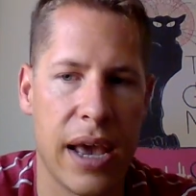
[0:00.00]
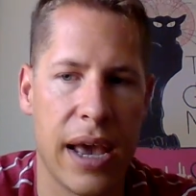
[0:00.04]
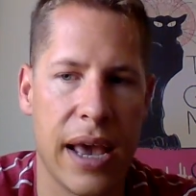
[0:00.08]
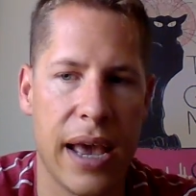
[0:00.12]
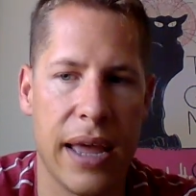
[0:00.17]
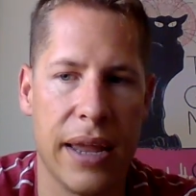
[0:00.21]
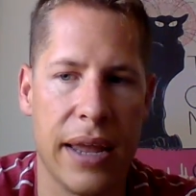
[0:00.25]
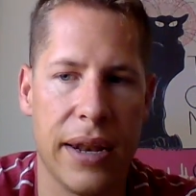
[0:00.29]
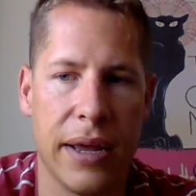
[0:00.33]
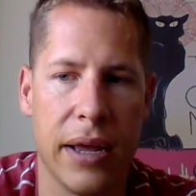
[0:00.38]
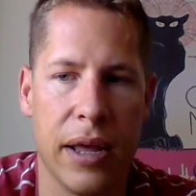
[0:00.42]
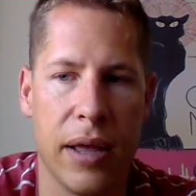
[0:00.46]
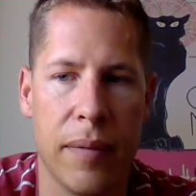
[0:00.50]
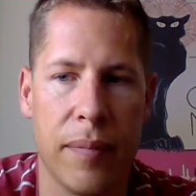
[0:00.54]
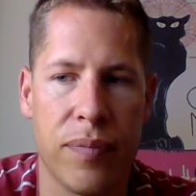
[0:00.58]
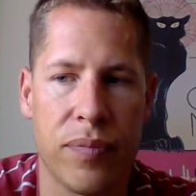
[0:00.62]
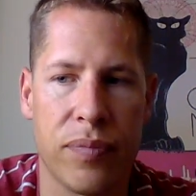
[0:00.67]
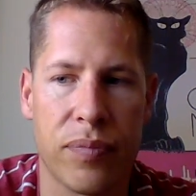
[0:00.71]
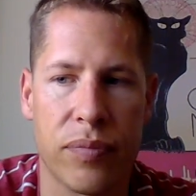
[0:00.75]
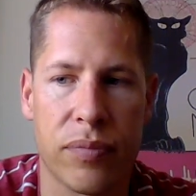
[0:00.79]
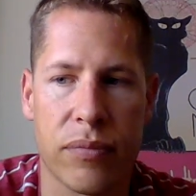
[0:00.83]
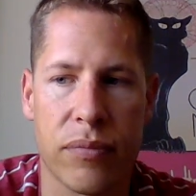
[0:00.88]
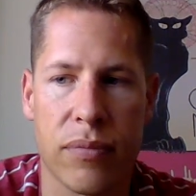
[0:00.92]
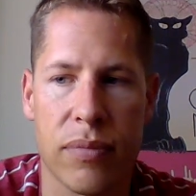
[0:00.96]
And
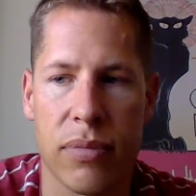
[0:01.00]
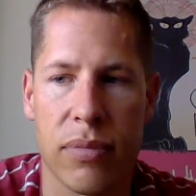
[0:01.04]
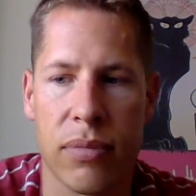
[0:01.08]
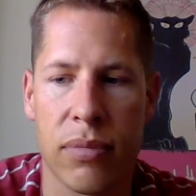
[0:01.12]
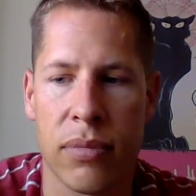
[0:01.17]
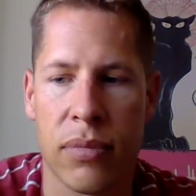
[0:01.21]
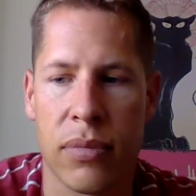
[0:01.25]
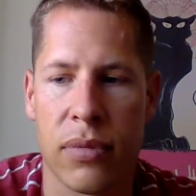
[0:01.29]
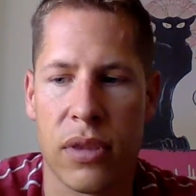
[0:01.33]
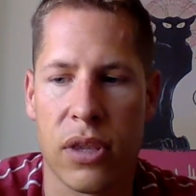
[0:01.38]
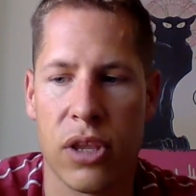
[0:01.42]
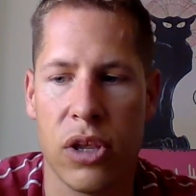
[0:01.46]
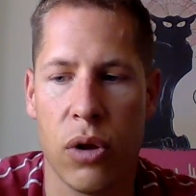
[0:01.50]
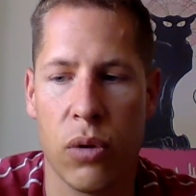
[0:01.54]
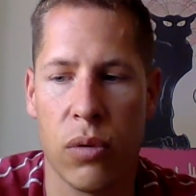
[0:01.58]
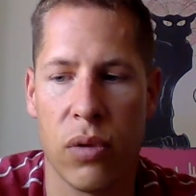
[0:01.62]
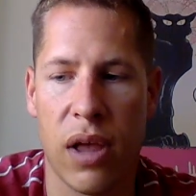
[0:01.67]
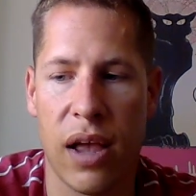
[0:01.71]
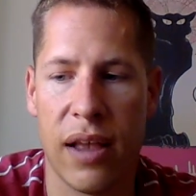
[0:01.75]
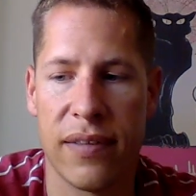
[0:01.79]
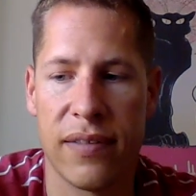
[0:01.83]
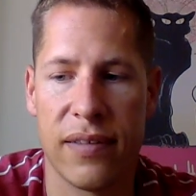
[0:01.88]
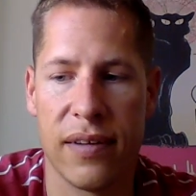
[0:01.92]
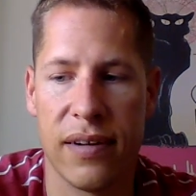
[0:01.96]

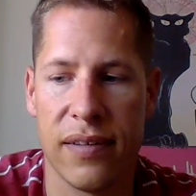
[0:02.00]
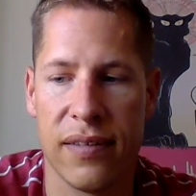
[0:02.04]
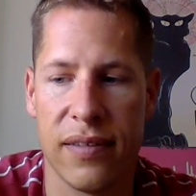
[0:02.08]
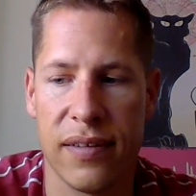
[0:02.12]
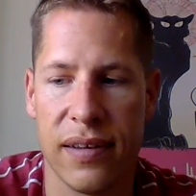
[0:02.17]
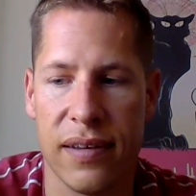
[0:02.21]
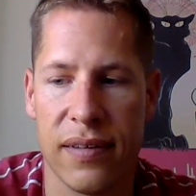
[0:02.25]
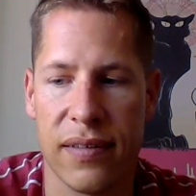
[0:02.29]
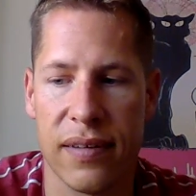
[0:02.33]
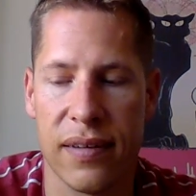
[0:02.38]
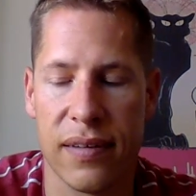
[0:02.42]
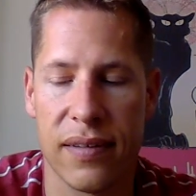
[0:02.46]
lots of diseases